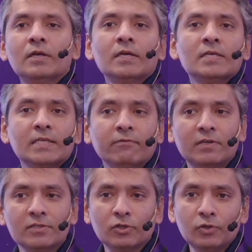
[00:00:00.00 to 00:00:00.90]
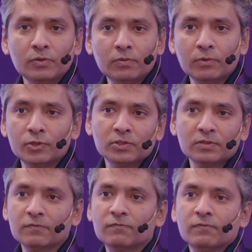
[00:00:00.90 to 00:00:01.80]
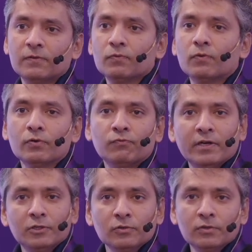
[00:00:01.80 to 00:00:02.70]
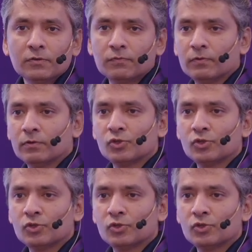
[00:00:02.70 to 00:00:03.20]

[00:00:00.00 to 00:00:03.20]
save it as a newer version. If you want to fine tune it, if you want to